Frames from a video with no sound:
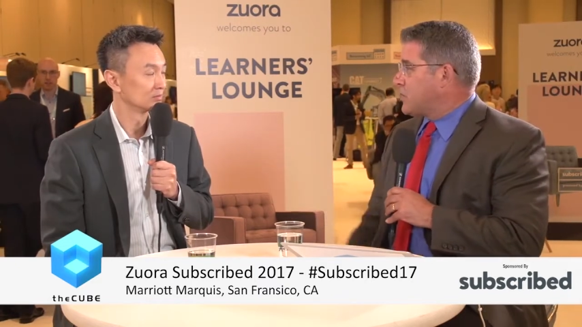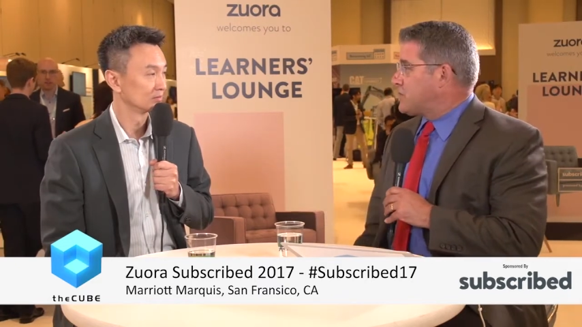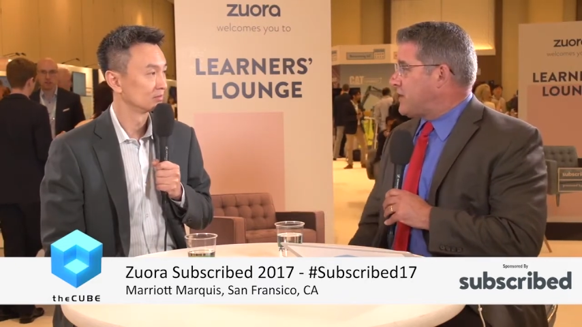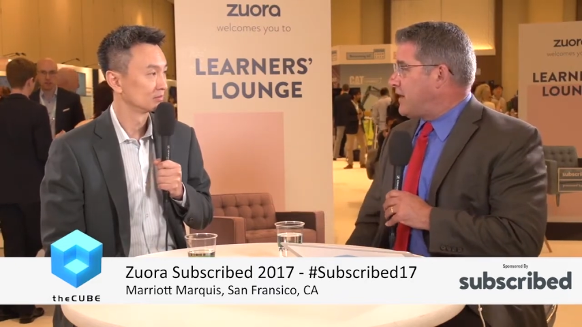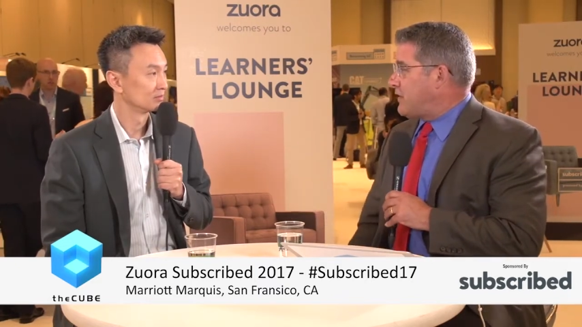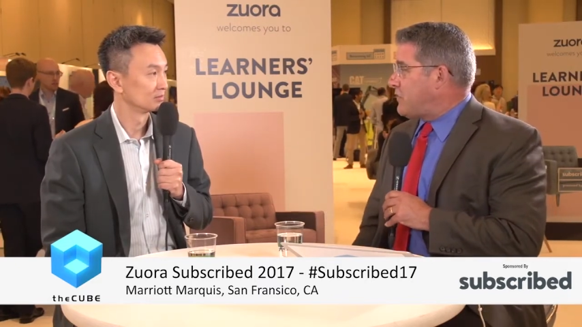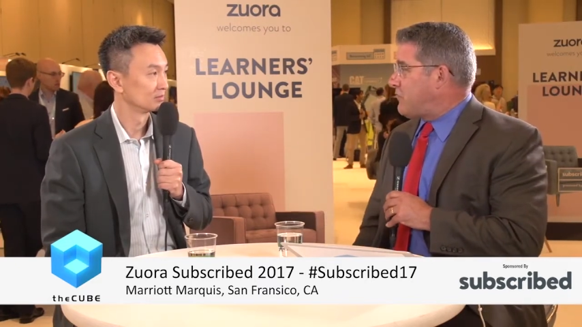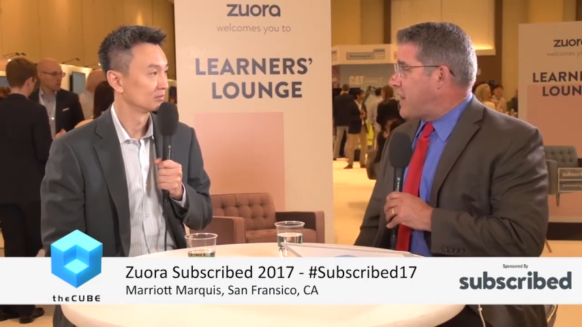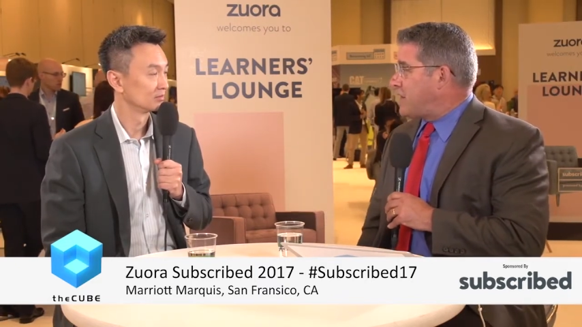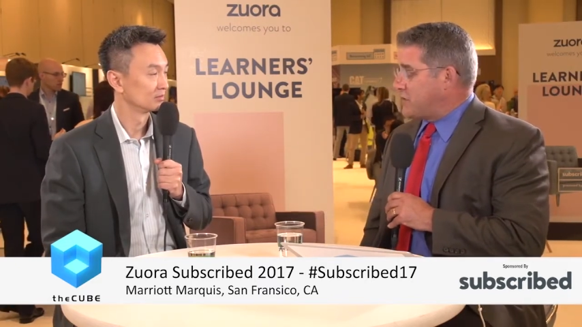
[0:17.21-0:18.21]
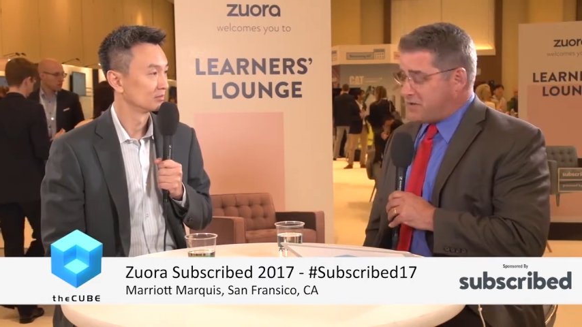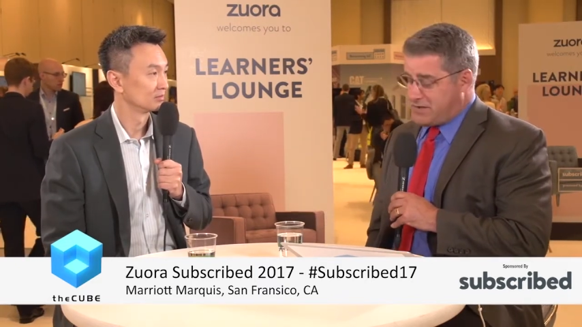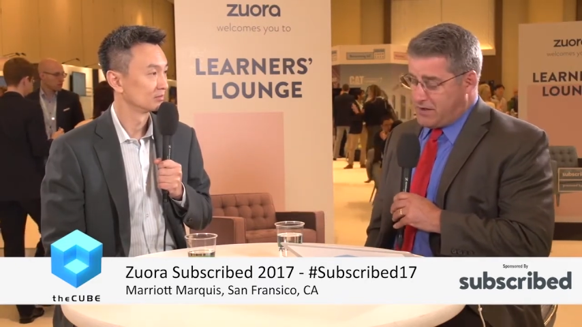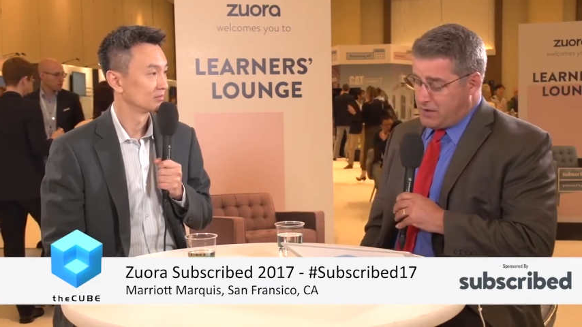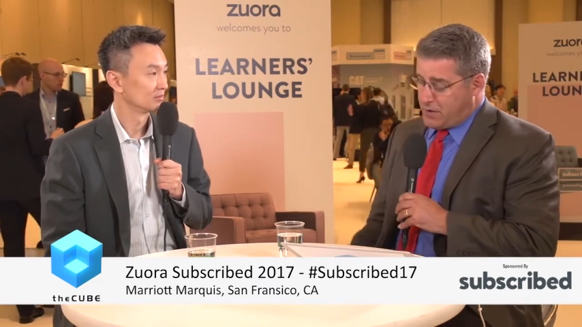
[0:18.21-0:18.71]
Speaker 1: We're excited to have the founder
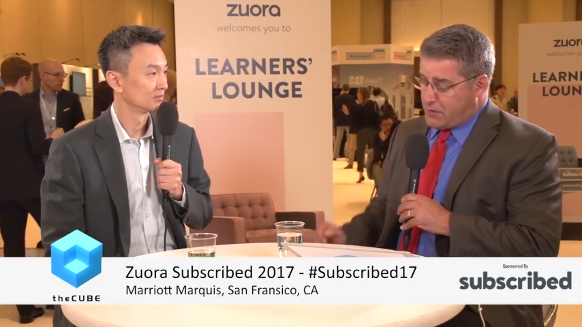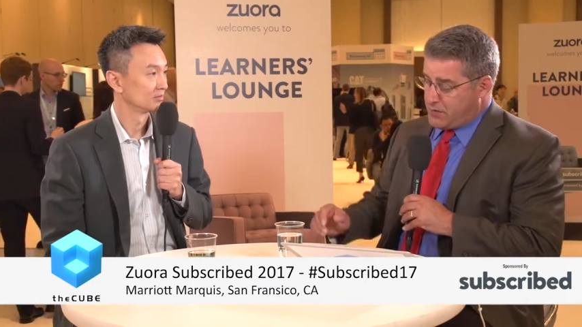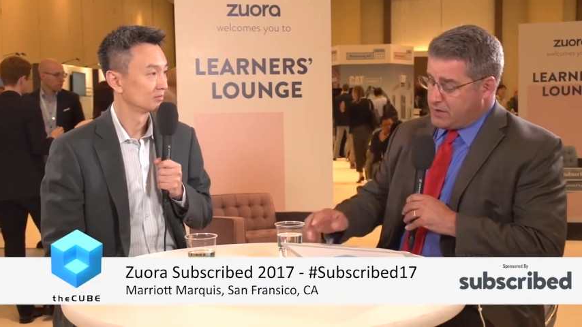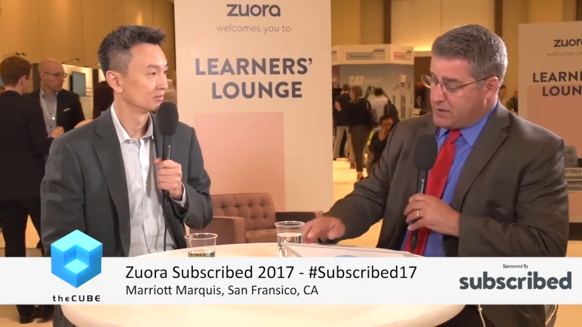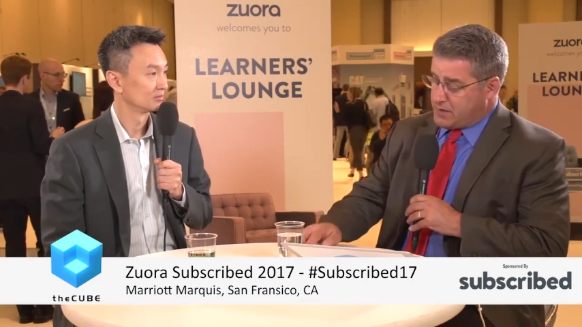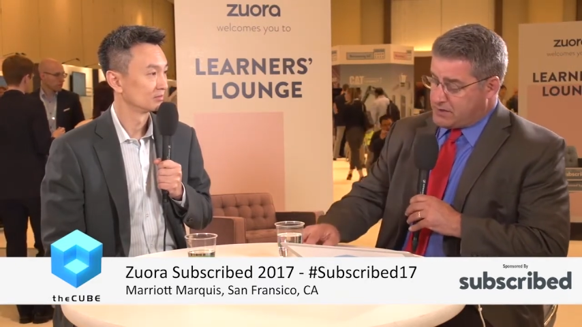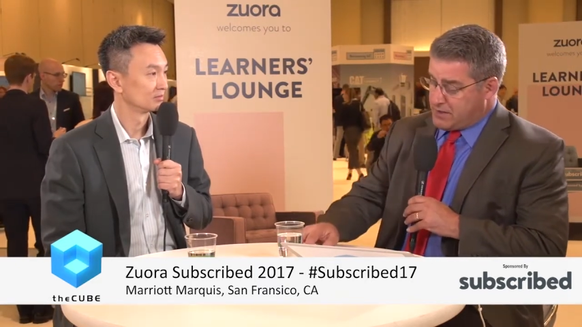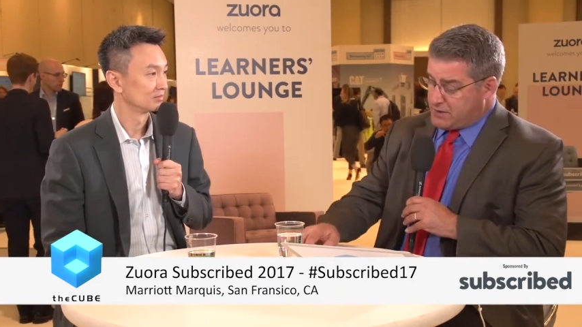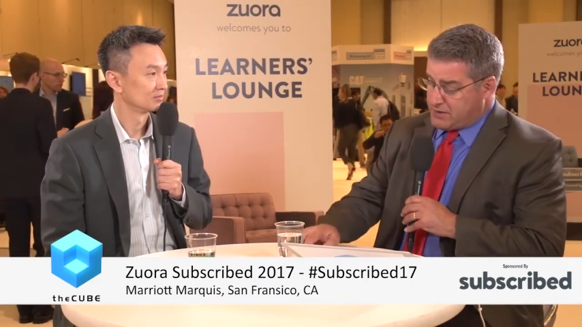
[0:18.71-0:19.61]
and C E O, uh, Tien